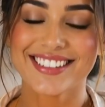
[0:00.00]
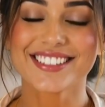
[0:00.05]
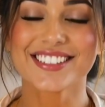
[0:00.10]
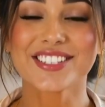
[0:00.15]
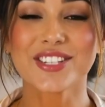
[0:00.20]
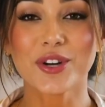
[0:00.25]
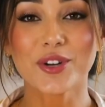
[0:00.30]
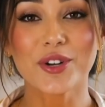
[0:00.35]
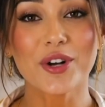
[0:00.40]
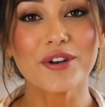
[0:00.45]

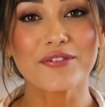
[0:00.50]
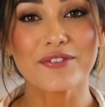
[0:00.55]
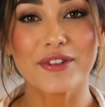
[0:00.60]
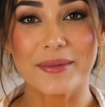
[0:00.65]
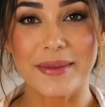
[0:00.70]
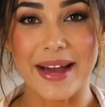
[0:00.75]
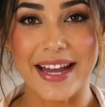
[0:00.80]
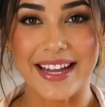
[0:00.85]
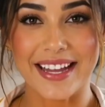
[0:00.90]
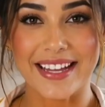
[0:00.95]
Don't
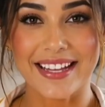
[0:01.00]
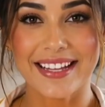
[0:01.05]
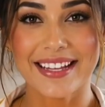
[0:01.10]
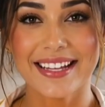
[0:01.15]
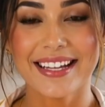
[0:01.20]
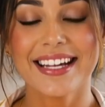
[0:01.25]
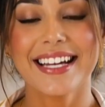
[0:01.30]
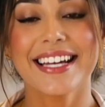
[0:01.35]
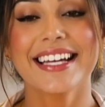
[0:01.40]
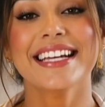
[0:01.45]
overbake,
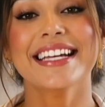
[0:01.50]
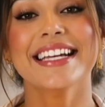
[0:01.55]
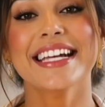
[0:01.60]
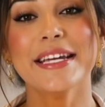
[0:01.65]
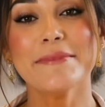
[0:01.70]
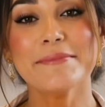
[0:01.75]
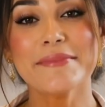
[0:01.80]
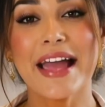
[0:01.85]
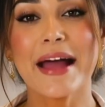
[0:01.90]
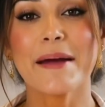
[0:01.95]

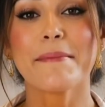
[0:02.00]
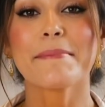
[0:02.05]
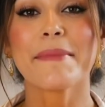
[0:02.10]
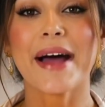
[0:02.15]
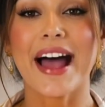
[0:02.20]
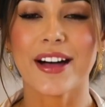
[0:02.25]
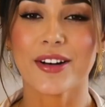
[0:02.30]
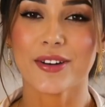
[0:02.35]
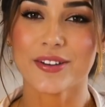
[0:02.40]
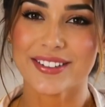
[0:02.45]
keep that
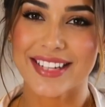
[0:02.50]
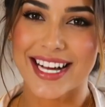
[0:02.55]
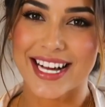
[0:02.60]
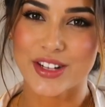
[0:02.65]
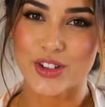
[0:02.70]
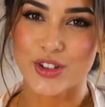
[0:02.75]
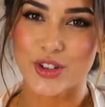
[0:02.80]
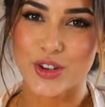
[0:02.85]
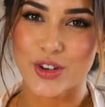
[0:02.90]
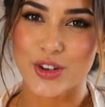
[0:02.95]
batter
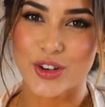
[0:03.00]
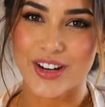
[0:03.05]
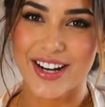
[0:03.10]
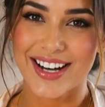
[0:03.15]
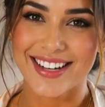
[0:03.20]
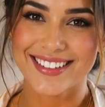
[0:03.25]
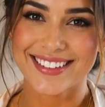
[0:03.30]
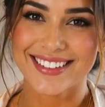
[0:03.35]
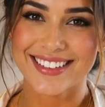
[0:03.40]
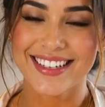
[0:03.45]
texture
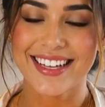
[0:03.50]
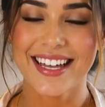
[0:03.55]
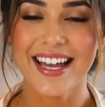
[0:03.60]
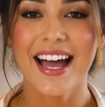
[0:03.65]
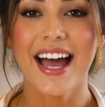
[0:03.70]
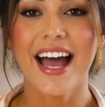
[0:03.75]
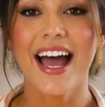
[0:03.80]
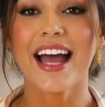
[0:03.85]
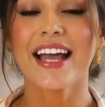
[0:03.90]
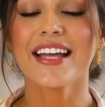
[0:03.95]
glossy,
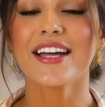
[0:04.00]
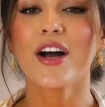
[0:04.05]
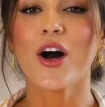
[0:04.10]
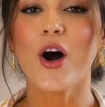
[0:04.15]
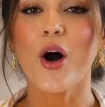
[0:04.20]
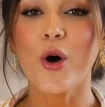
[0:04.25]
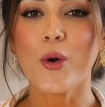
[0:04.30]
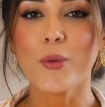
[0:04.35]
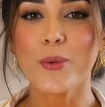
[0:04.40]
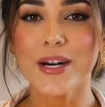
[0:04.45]
and
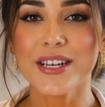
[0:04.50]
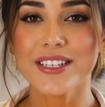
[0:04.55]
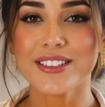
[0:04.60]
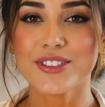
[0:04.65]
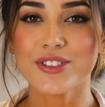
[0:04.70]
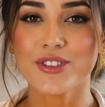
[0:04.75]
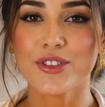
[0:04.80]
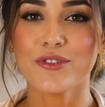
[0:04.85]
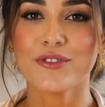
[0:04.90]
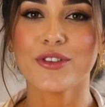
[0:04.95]
always
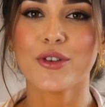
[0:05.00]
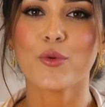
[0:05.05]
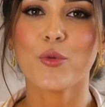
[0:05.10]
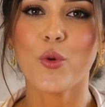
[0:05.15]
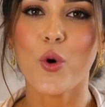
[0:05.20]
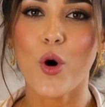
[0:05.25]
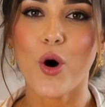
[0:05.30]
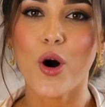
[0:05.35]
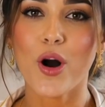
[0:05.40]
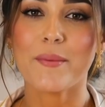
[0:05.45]
serve it
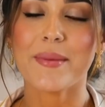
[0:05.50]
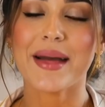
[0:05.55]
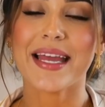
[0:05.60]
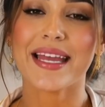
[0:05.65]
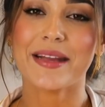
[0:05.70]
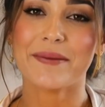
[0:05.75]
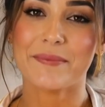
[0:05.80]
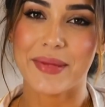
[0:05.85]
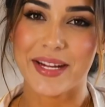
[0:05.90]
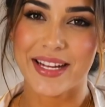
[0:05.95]
warm and
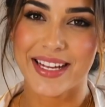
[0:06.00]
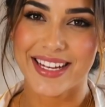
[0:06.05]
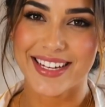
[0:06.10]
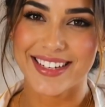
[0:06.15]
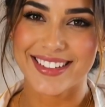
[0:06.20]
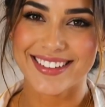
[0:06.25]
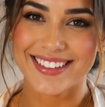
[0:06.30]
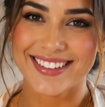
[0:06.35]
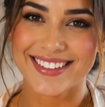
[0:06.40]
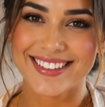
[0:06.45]

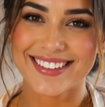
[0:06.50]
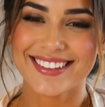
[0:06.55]
immediate.